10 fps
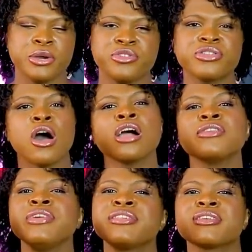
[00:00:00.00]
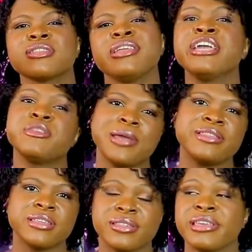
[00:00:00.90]
Just all of these things
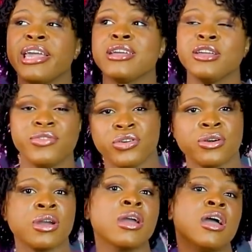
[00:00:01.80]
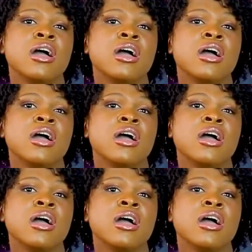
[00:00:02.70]
basically saying, if you're